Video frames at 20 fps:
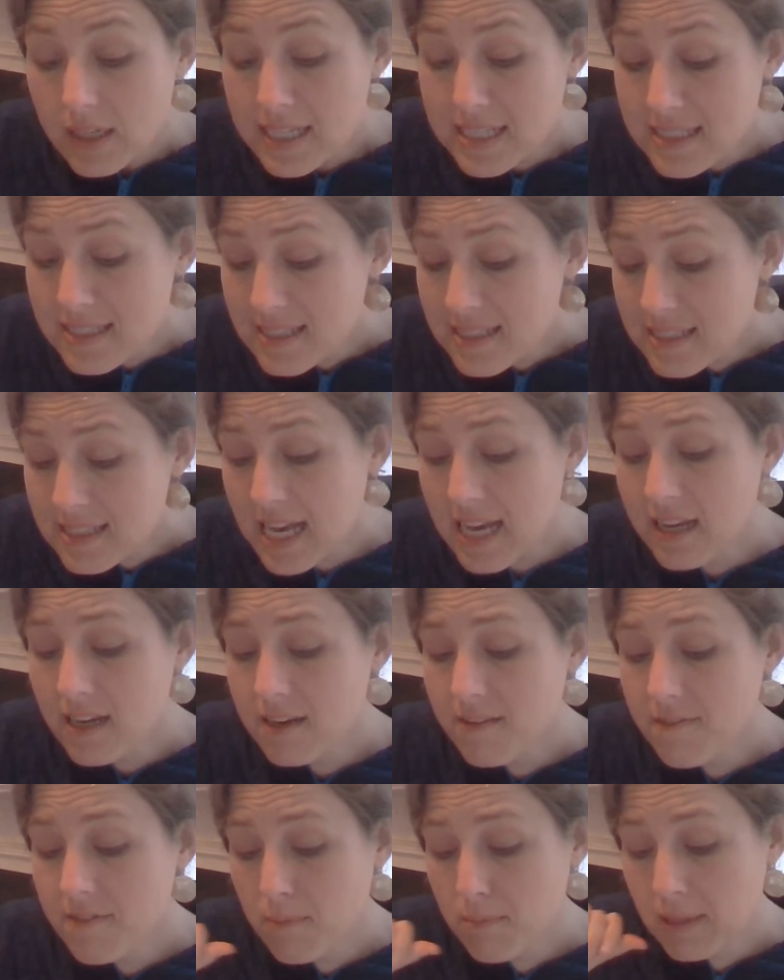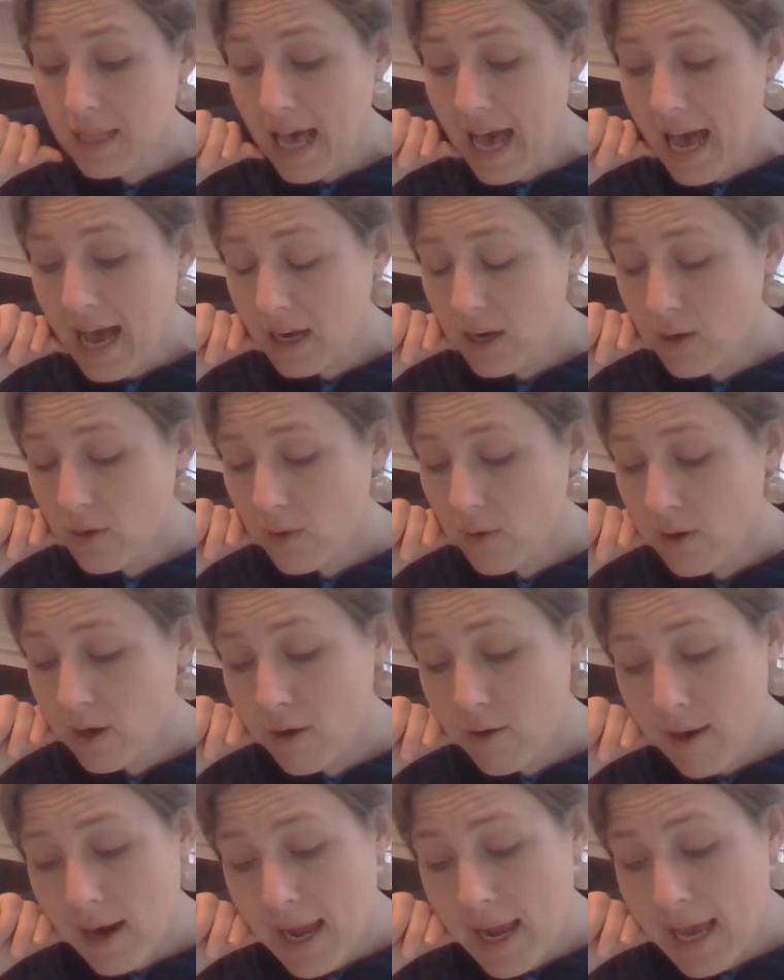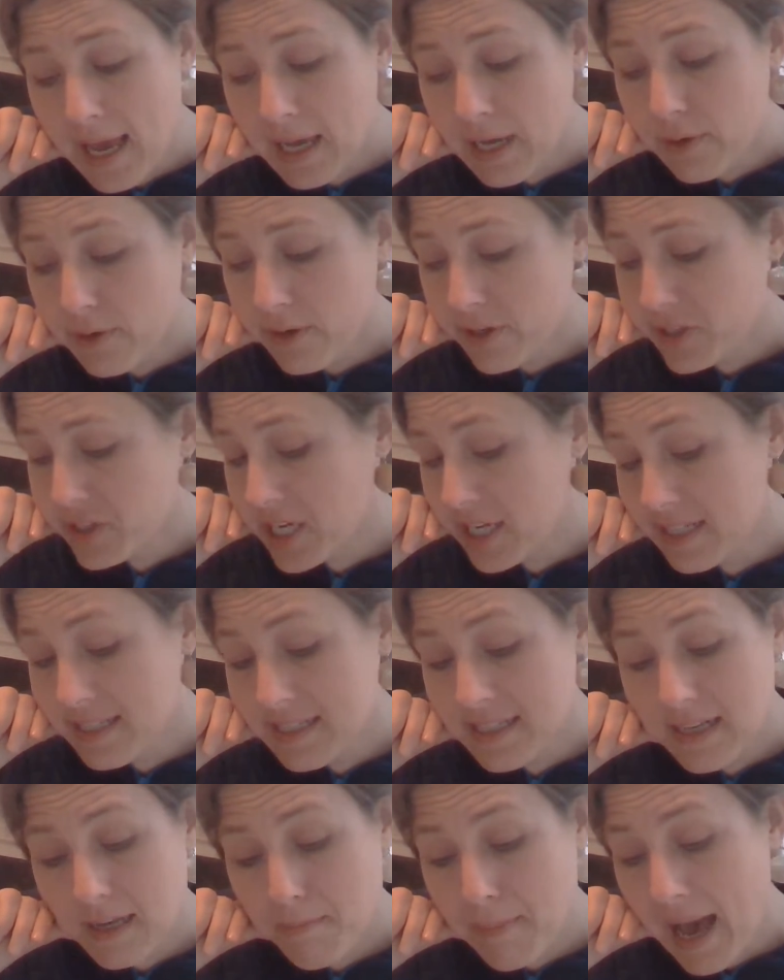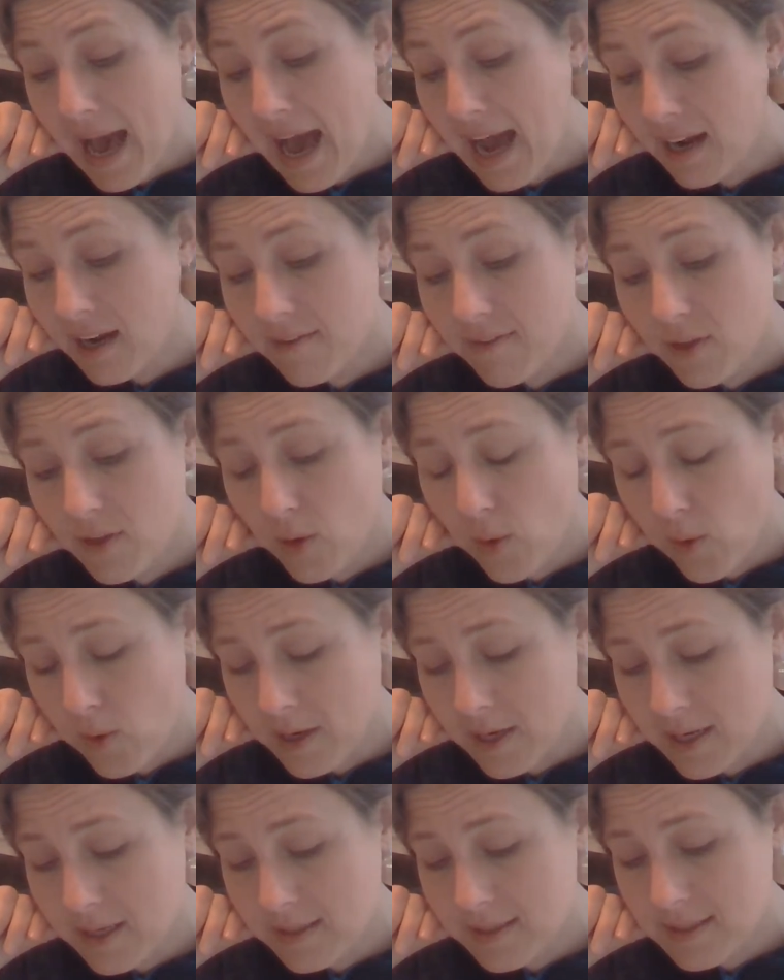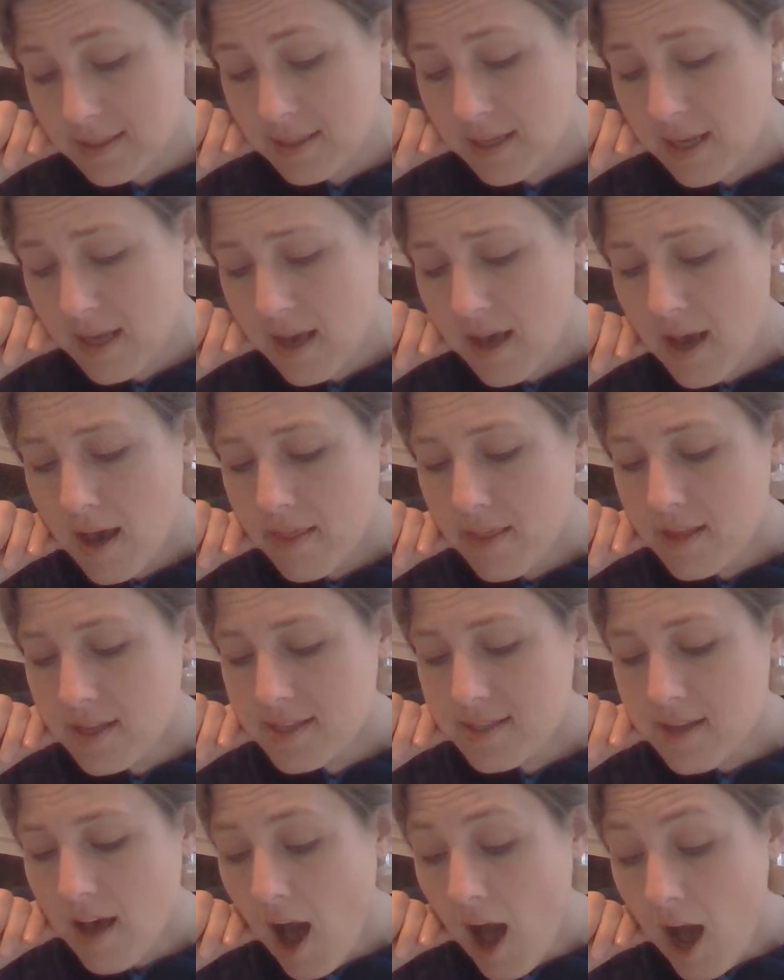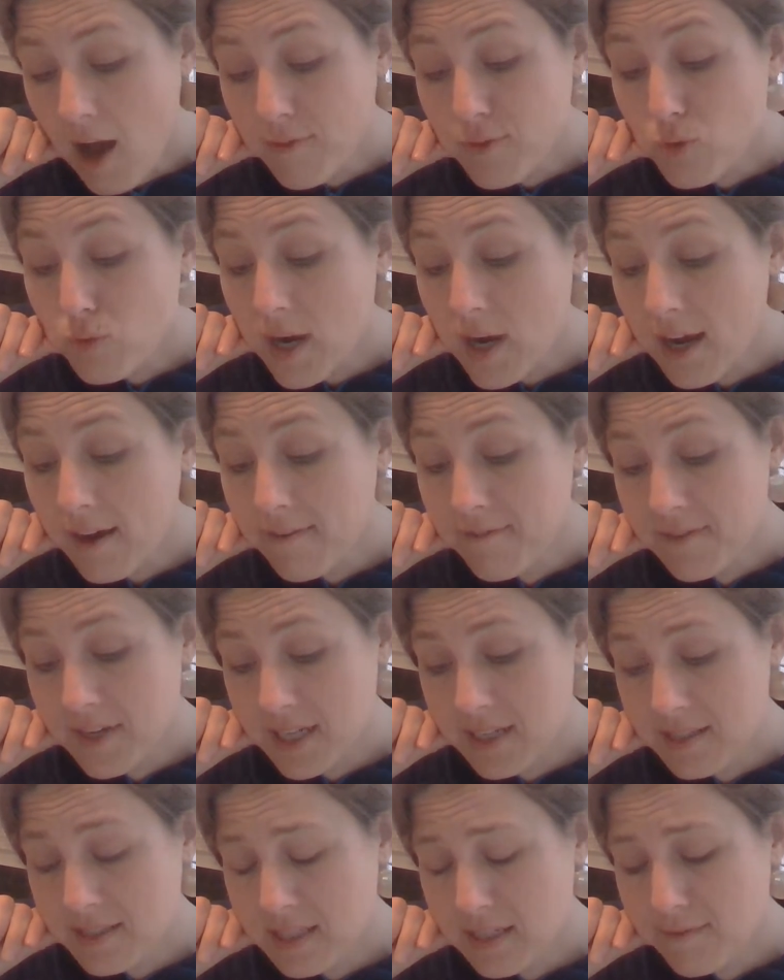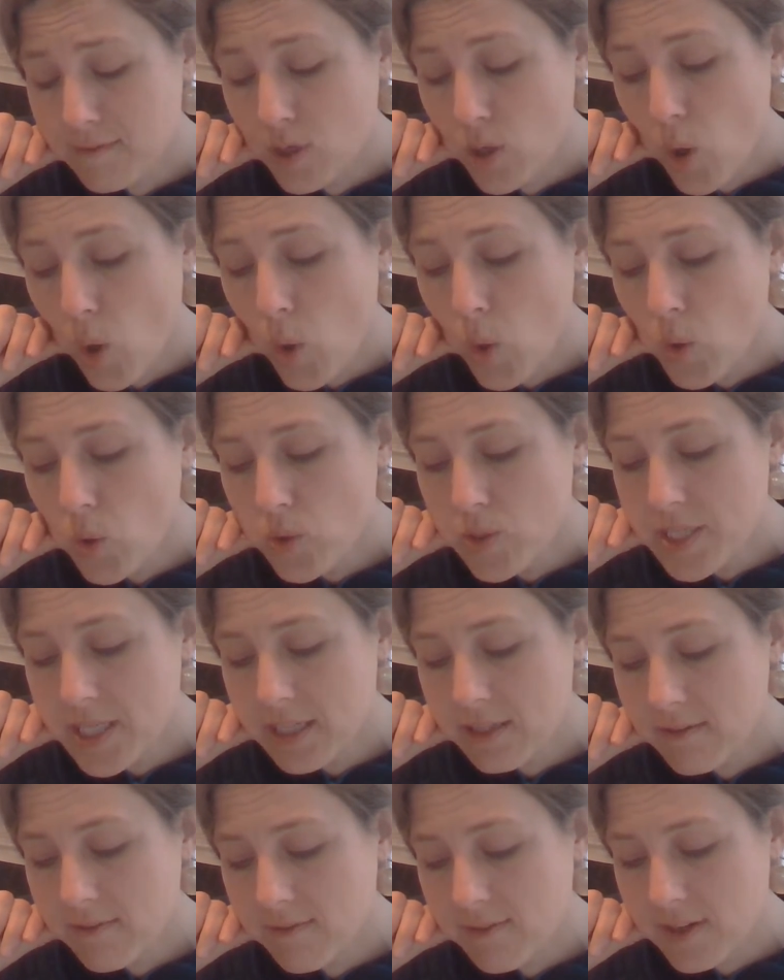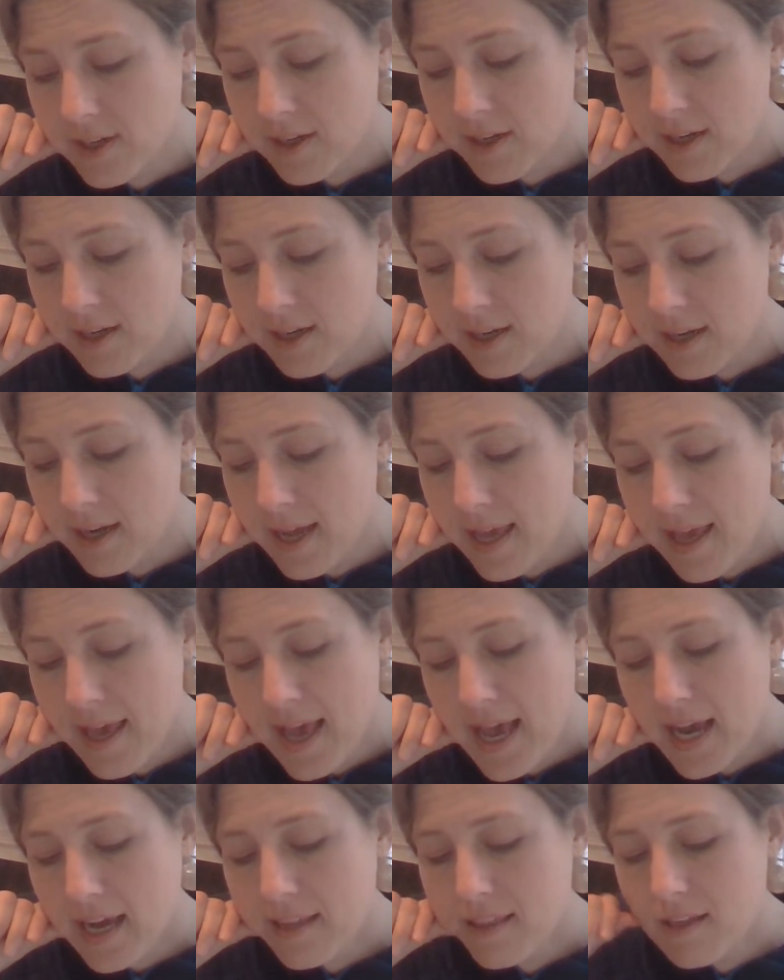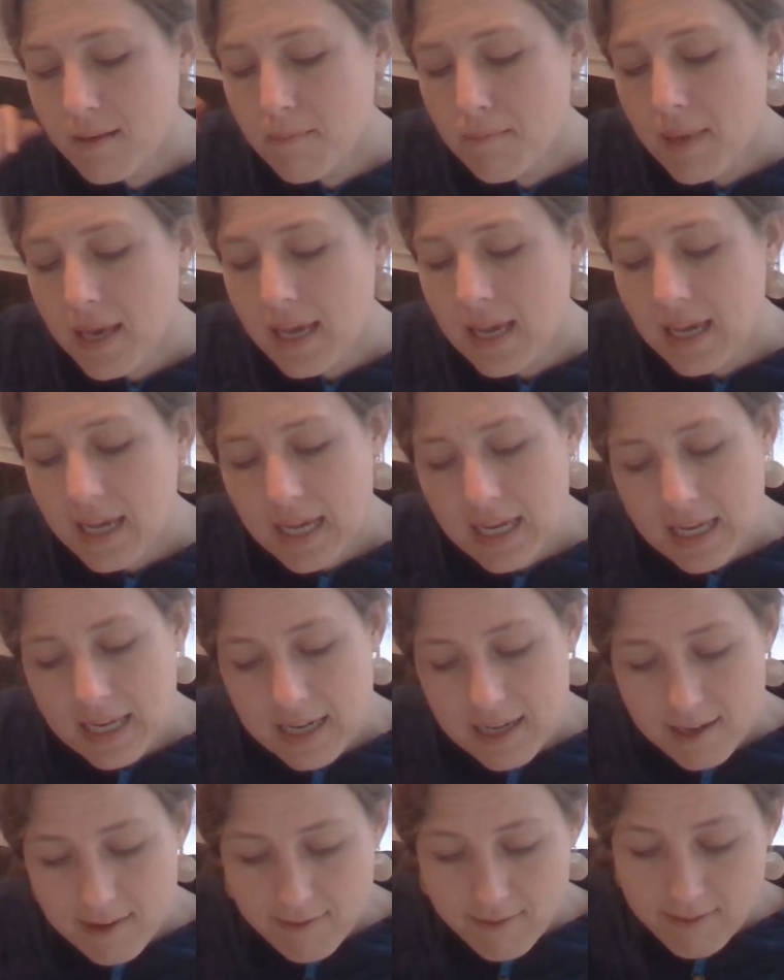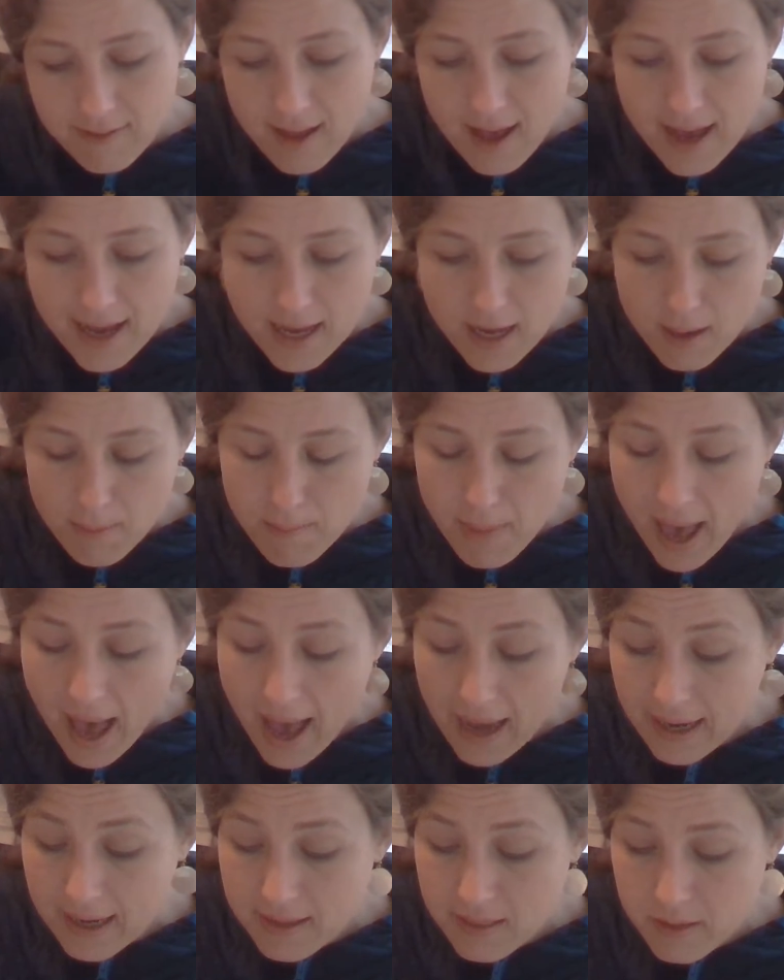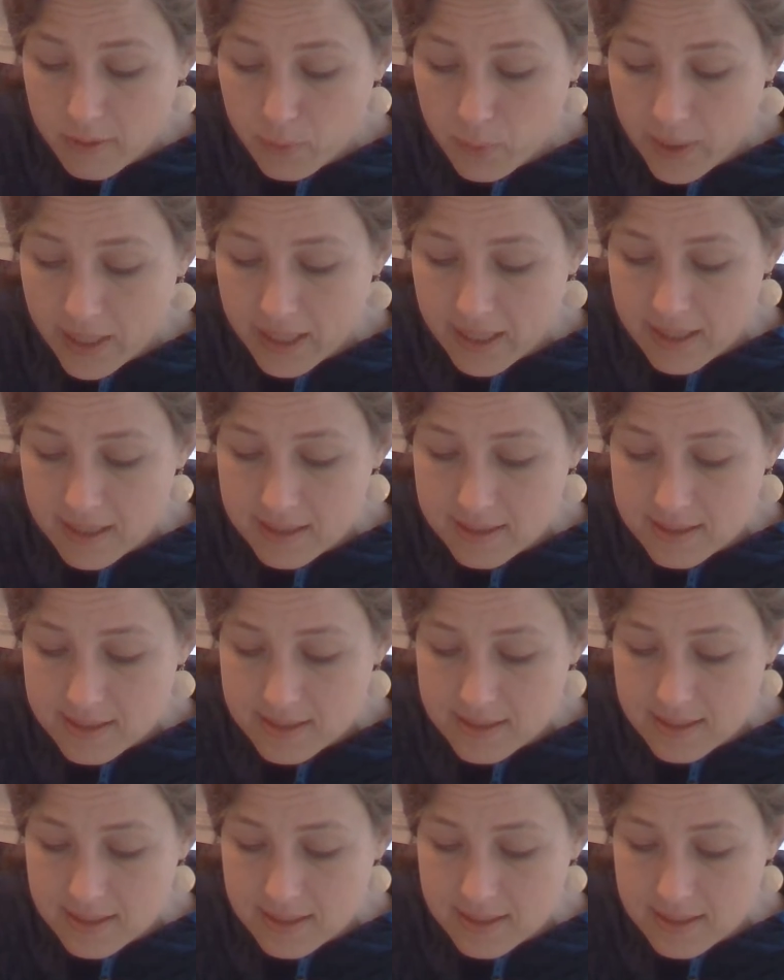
instead of the black or gray or chestnut back of the horse, the soft roughness of golden fur and the mane flying back in the wind.